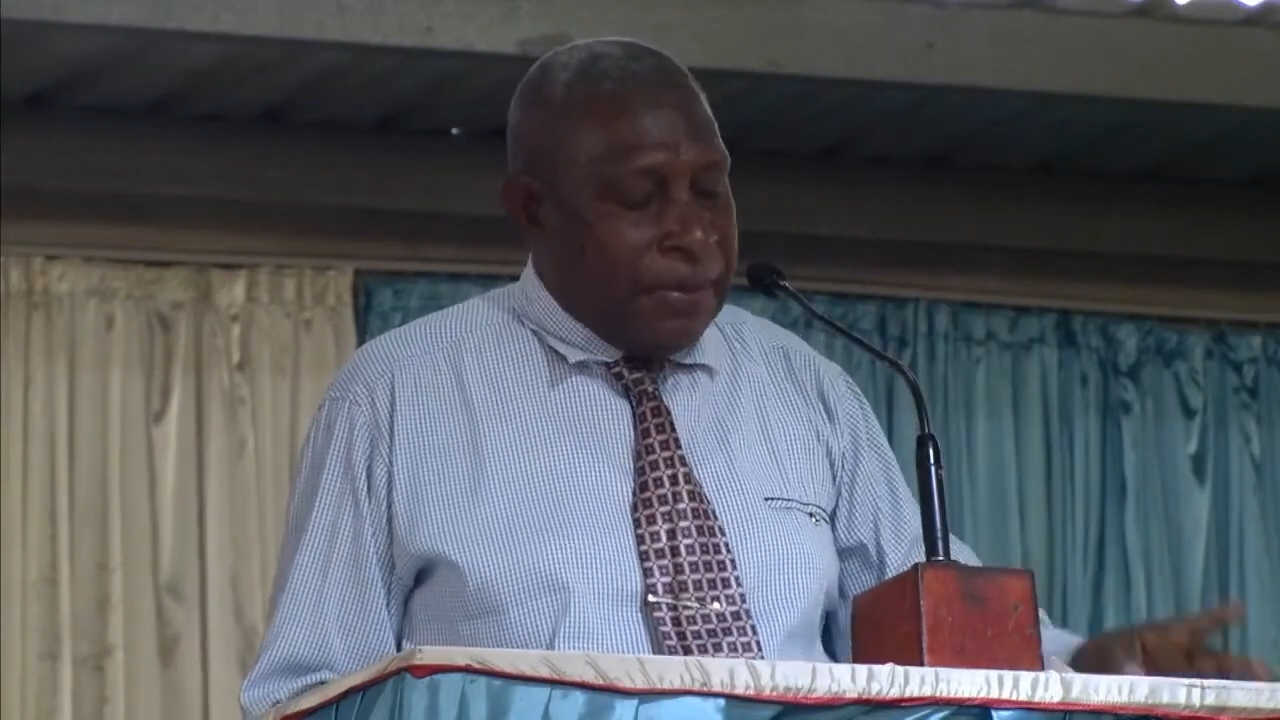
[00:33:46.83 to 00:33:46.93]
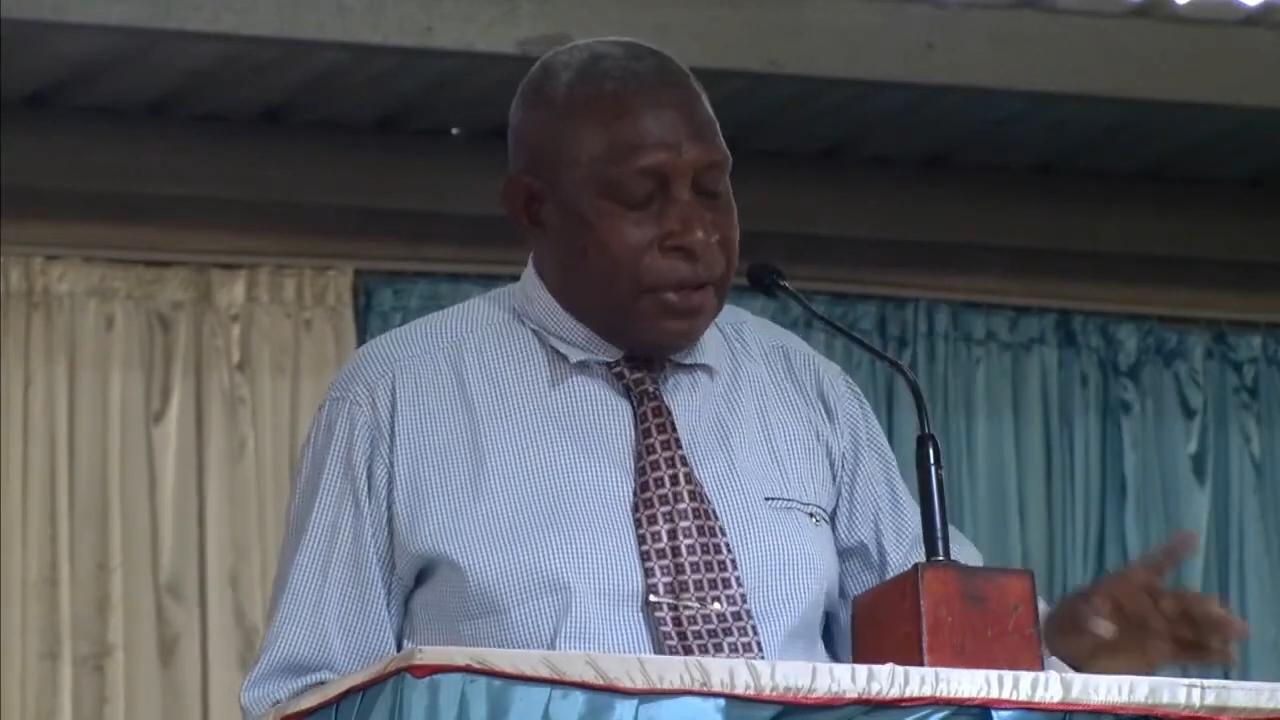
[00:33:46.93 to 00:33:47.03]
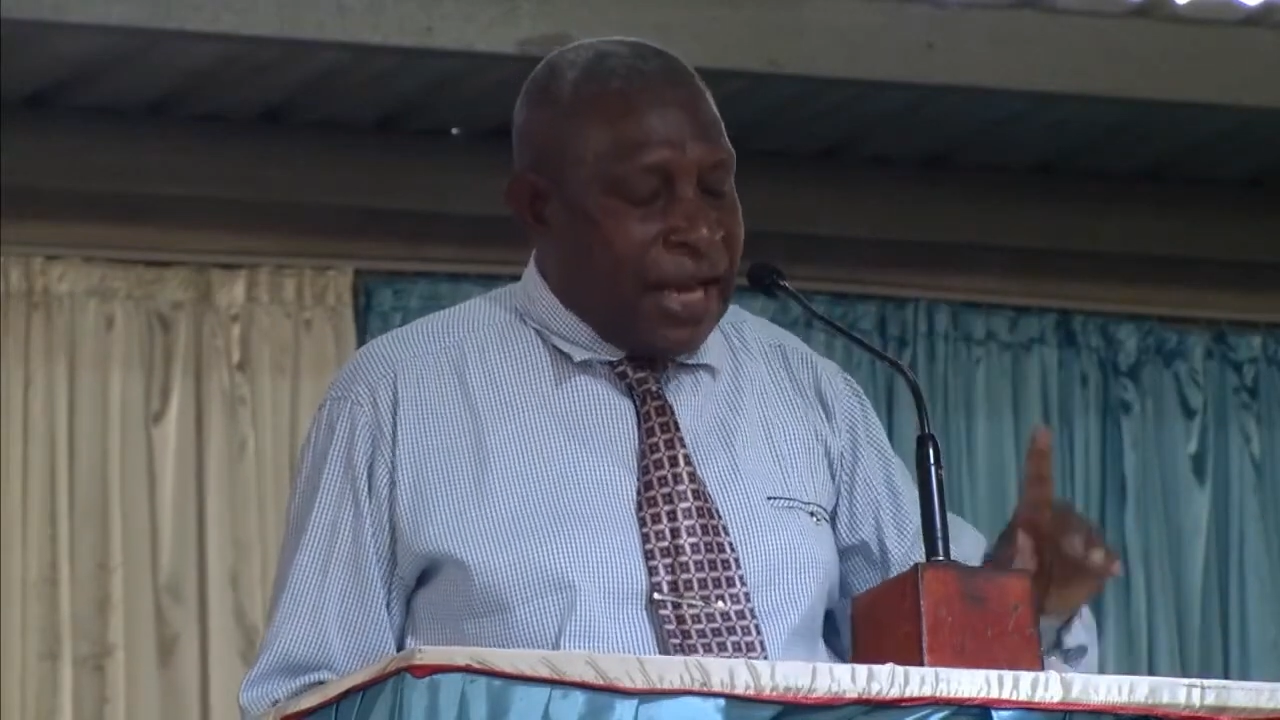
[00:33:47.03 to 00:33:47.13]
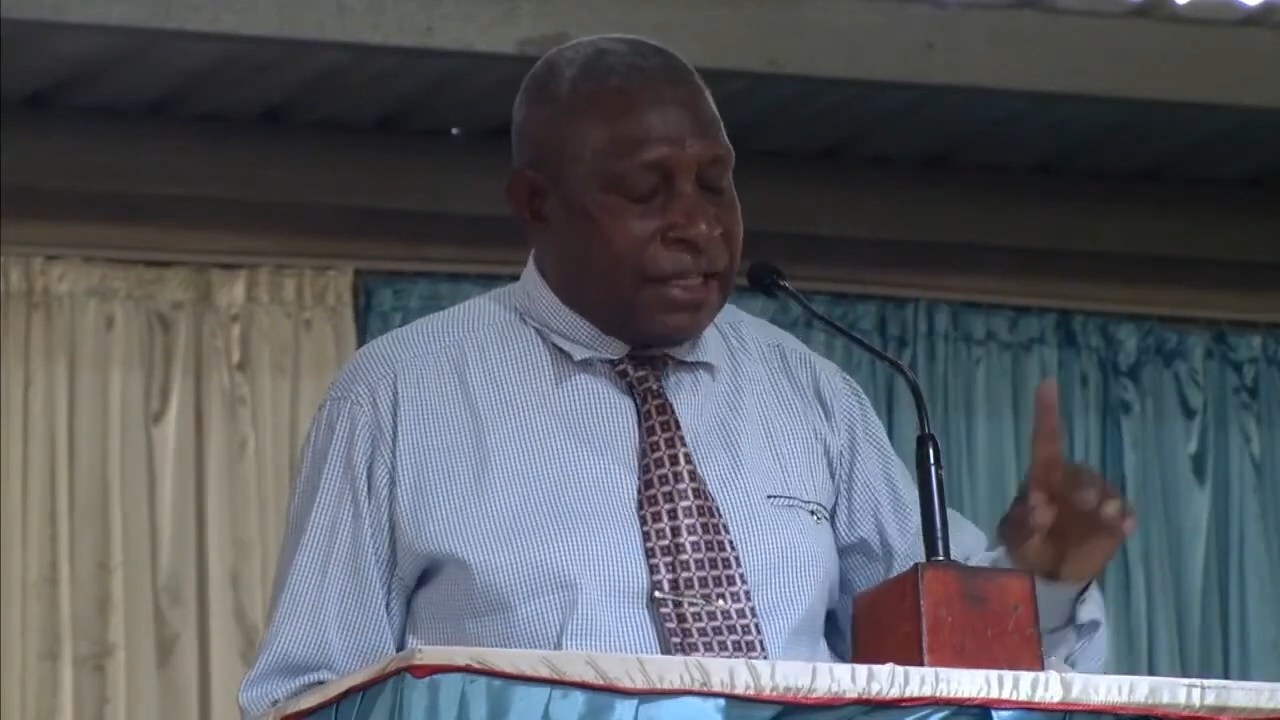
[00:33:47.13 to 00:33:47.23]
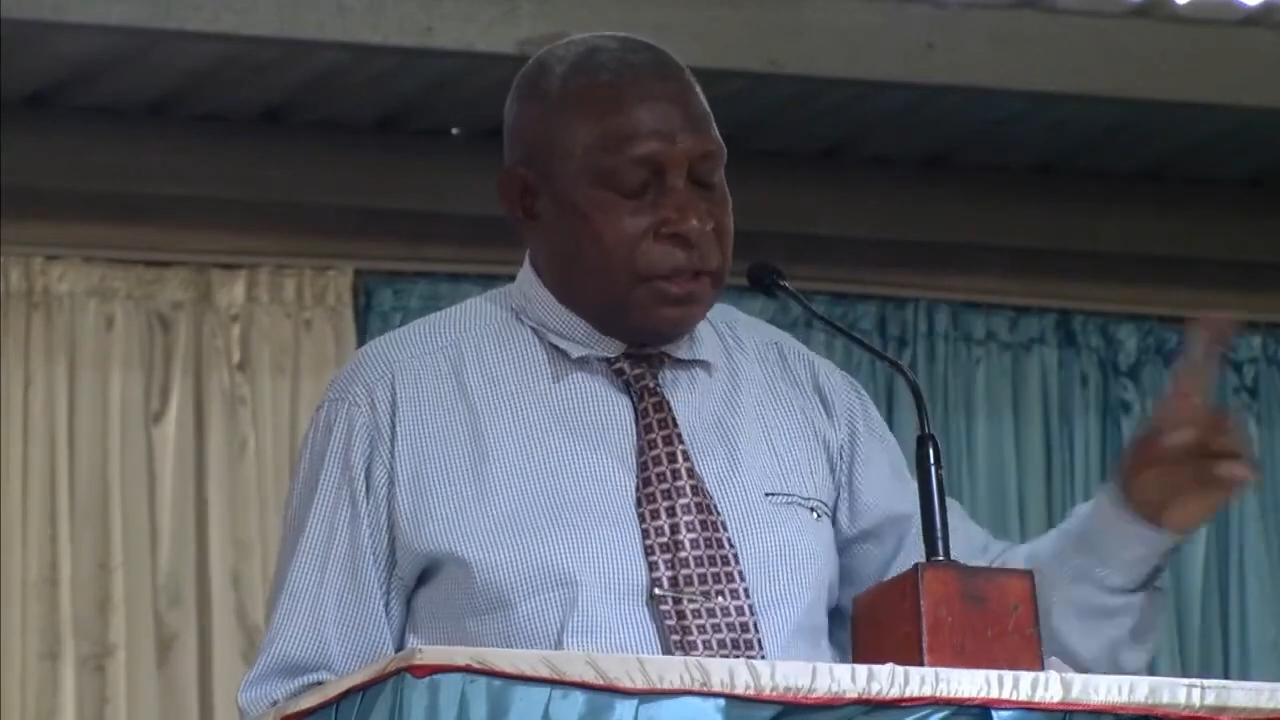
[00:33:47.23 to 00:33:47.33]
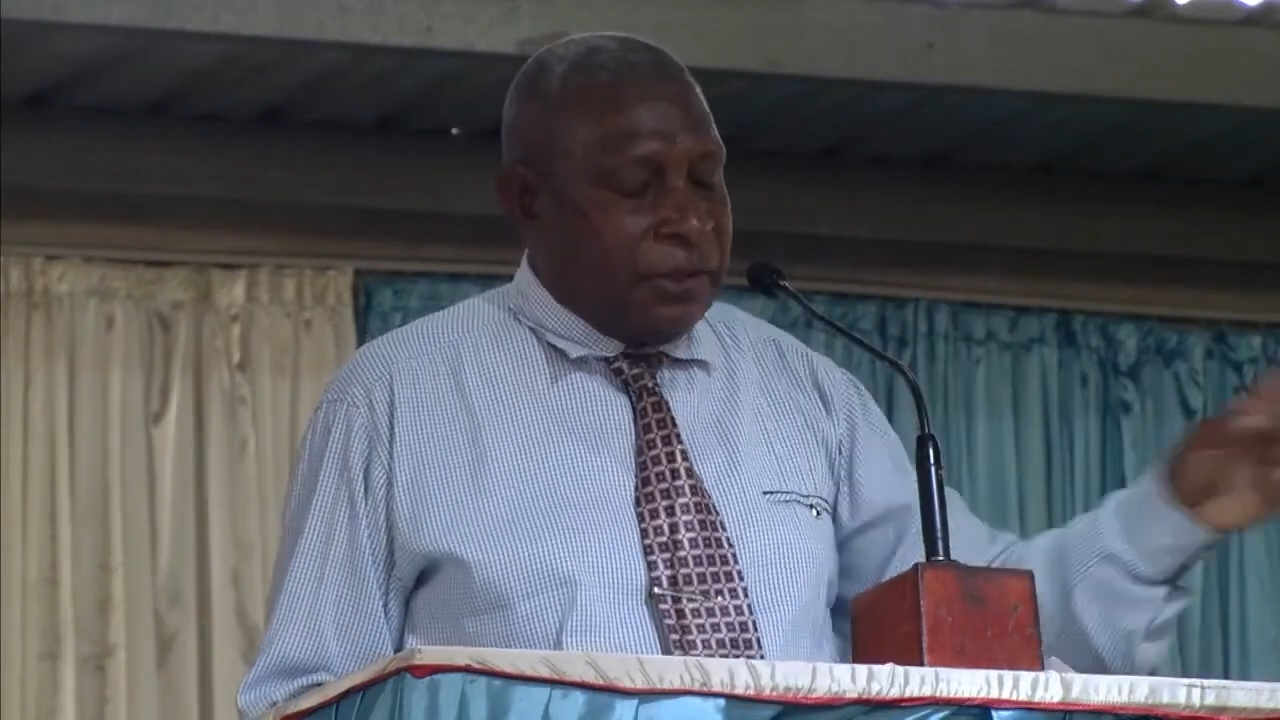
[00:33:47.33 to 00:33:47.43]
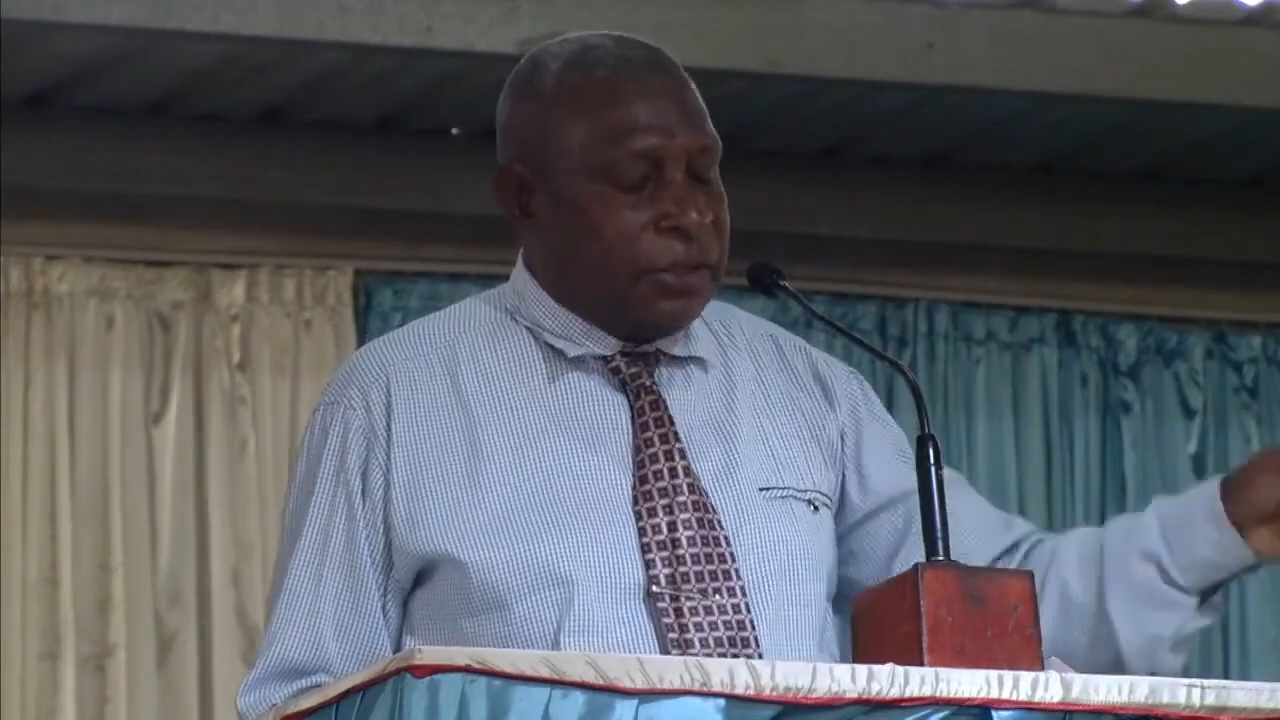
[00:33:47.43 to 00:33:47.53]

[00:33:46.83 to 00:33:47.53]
mean, write